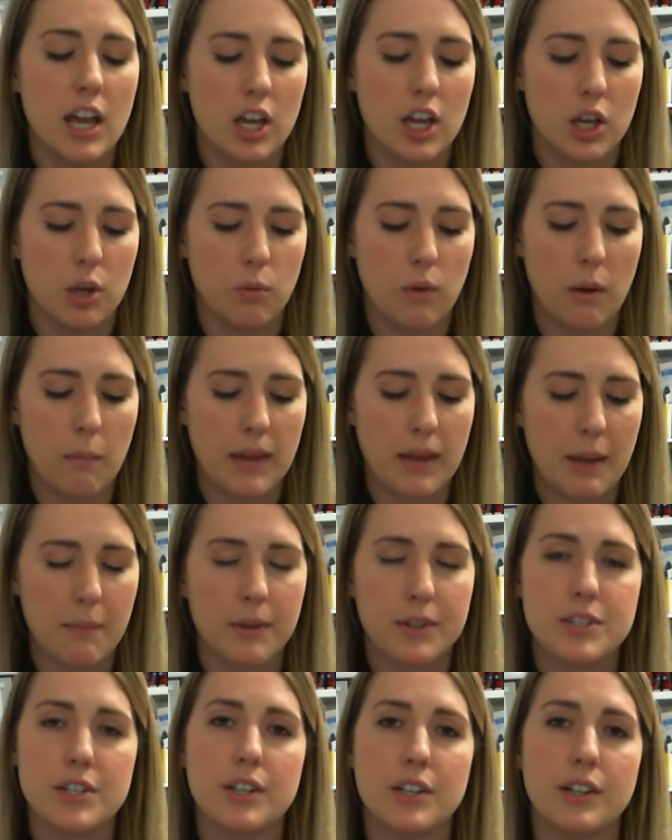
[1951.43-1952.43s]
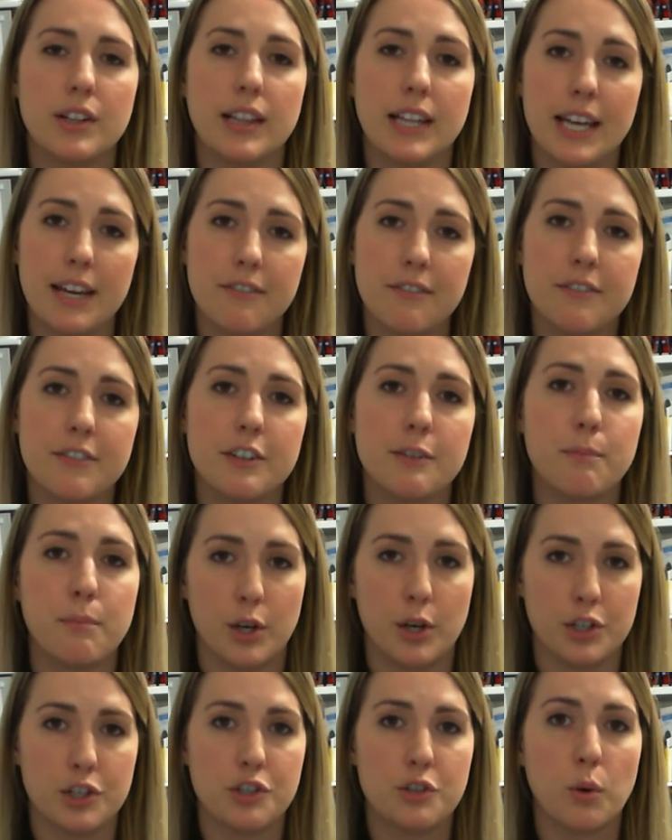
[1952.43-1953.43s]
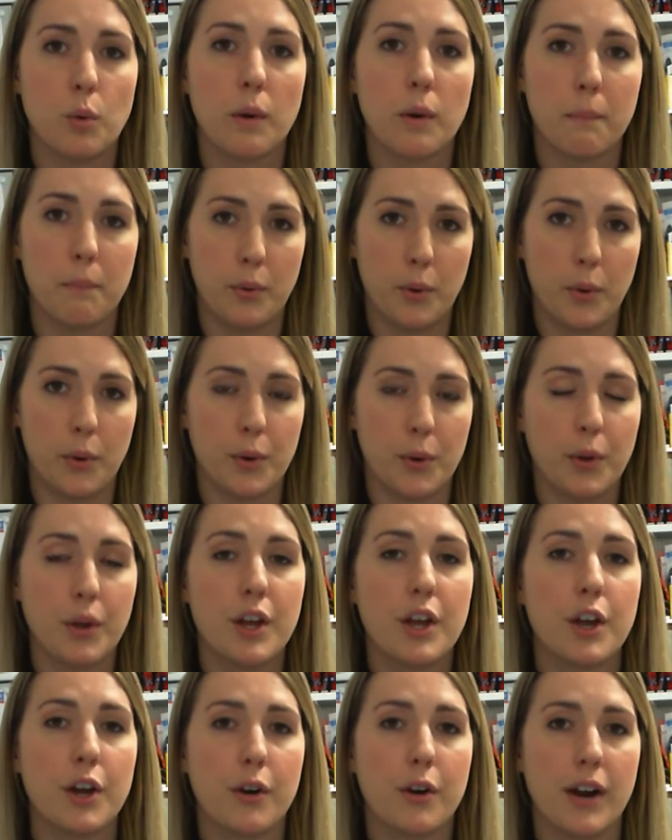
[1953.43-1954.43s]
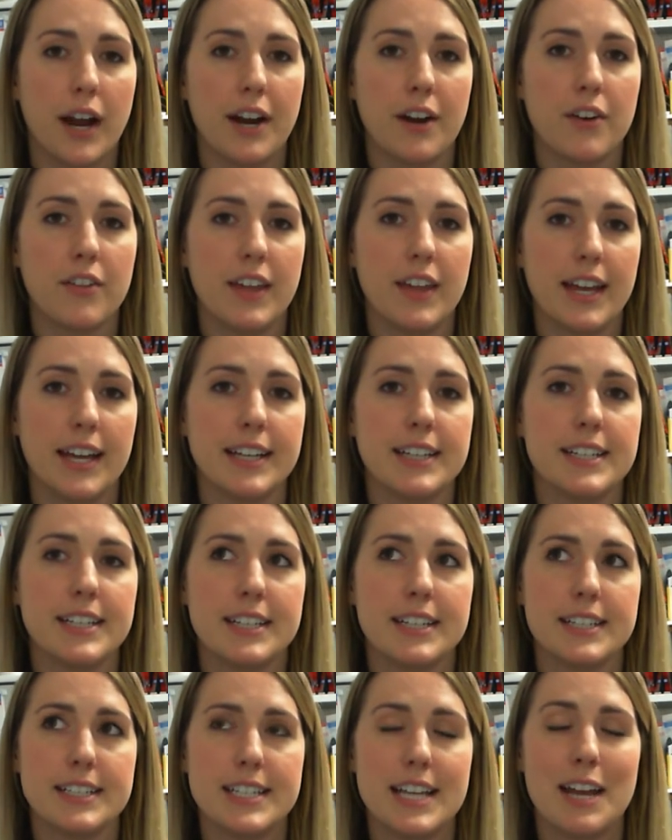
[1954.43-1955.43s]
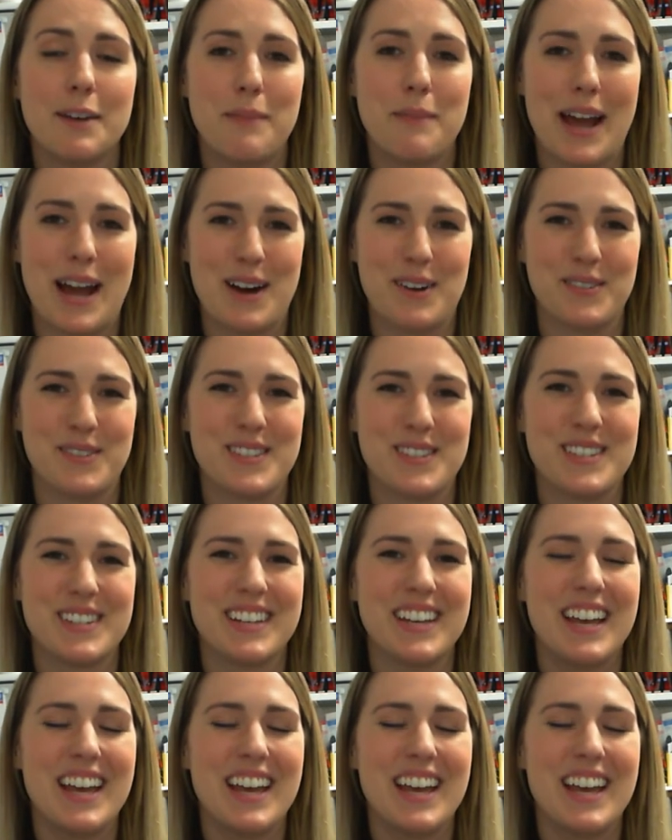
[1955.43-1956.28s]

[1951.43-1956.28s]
You won't be able to lift, push, or pull greater than 10 pounds.